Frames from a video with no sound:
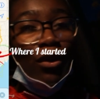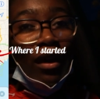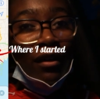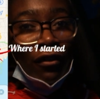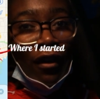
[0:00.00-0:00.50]

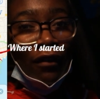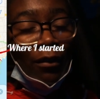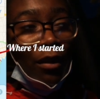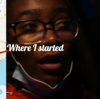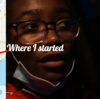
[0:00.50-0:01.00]
quite far
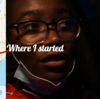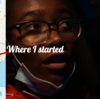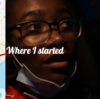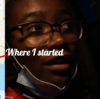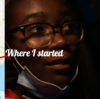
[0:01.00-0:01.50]
from where I
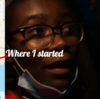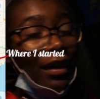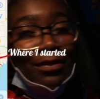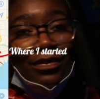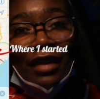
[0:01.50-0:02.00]
started,
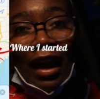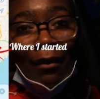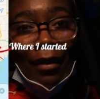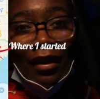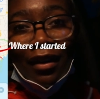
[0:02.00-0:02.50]
but I
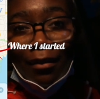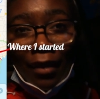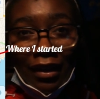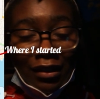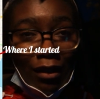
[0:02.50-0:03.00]
made good
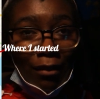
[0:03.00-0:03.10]
money, so